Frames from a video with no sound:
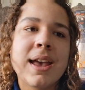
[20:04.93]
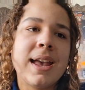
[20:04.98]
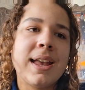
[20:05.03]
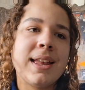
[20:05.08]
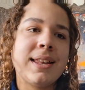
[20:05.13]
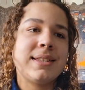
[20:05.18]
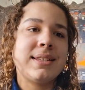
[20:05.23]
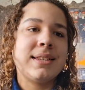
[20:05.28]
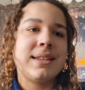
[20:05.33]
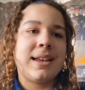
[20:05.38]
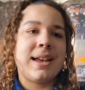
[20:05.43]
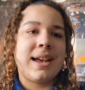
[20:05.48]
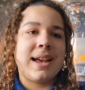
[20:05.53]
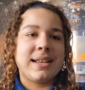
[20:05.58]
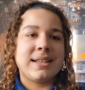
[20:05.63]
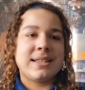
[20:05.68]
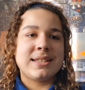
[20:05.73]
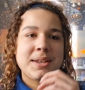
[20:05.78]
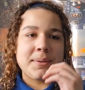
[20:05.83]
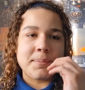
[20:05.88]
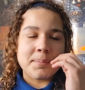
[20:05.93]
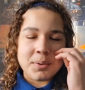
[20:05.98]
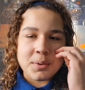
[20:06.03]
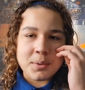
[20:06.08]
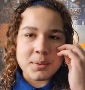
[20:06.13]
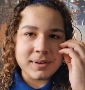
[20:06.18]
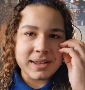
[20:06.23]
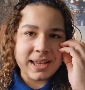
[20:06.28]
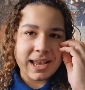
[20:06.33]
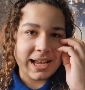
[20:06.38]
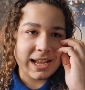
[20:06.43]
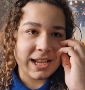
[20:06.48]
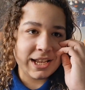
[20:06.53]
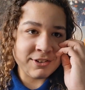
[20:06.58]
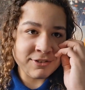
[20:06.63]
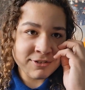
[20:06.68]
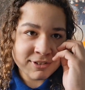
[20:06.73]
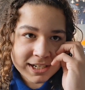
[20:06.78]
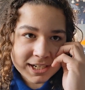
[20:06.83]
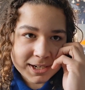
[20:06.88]
It's a simple yet
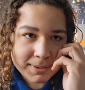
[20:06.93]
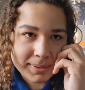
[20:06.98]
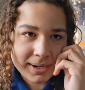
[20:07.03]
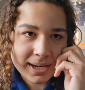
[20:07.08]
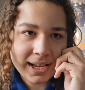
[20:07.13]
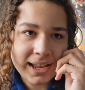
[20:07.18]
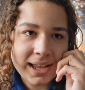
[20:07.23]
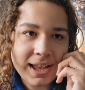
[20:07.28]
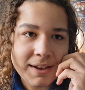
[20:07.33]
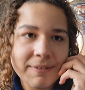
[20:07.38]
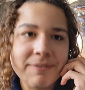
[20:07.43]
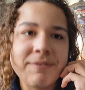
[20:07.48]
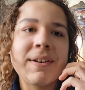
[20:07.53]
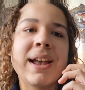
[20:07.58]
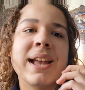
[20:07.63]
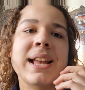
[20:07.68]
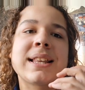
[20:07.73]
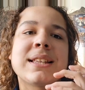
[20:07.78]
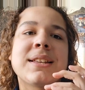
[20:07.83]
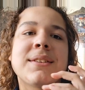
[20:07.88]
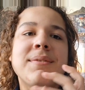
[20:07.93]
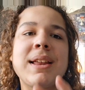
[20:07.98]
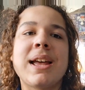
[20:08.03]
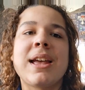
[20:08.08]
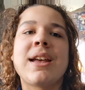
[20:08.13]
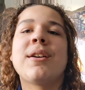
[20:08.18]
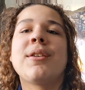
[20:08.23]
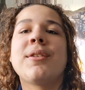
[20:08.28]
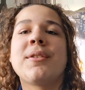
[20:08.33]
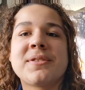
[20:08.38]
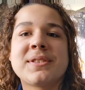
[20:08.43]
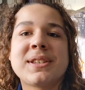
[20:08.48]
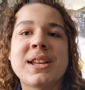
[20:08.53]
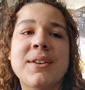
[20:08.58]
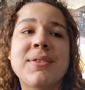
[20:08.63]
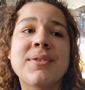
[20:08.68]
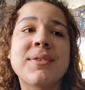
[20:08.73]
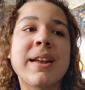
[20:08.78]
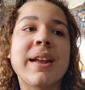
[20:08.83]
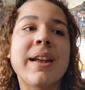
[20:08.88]
incredibly effective layer of
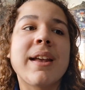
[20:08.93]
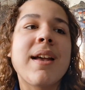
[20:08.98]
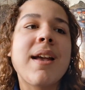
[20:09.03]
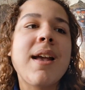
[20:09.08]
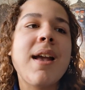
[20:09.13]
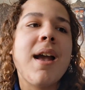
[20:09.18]
safety.